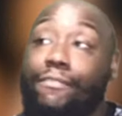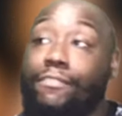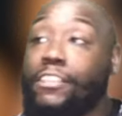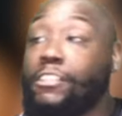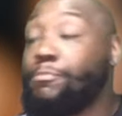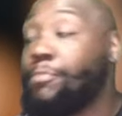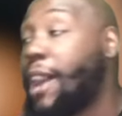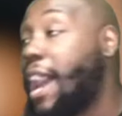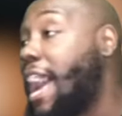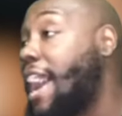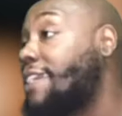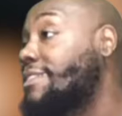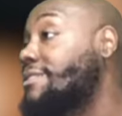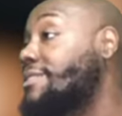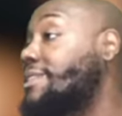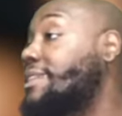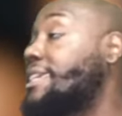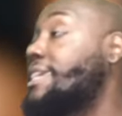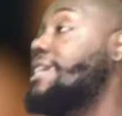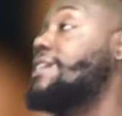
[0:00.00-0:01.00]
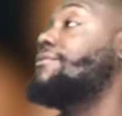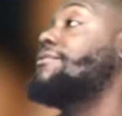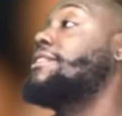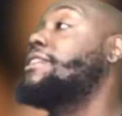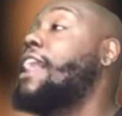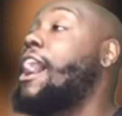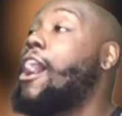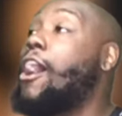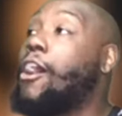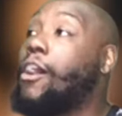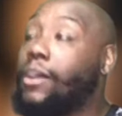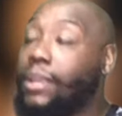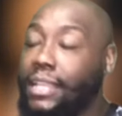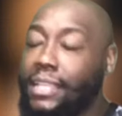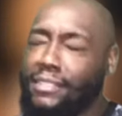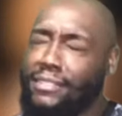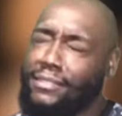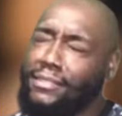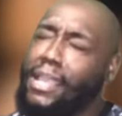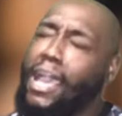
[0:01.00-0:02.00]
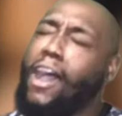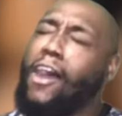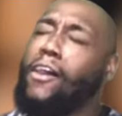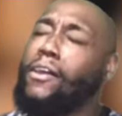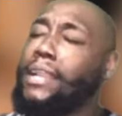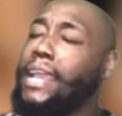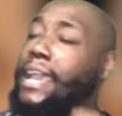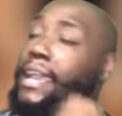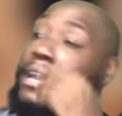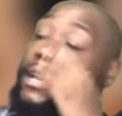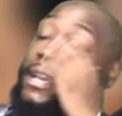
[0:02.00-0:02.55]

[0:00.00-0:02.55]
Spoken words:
it's positive and all this and all that.